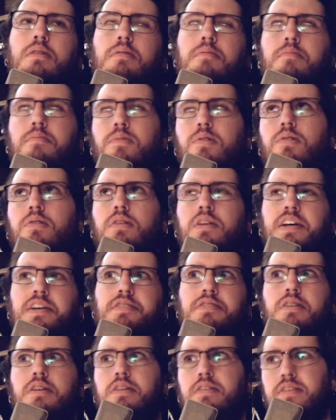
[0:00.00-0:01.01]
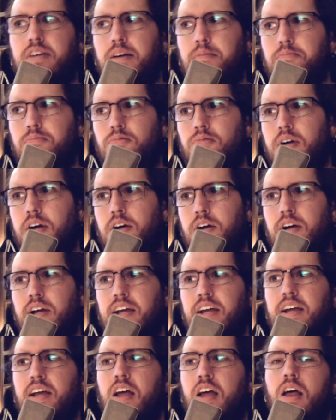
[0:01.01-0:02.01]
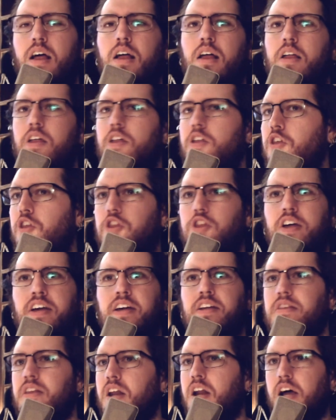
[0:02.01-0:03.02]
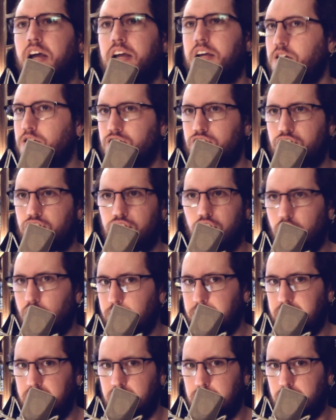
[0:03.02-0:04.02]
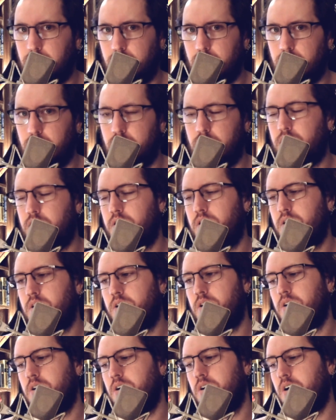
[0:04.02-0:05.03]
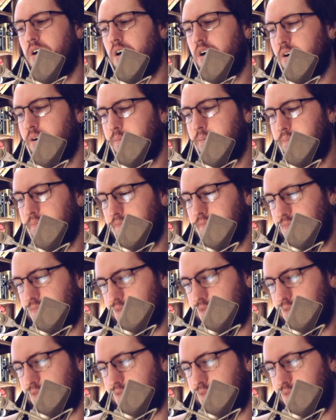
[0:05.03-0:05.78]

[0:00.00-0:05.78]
more or less contemporary thing that I can show people. Um,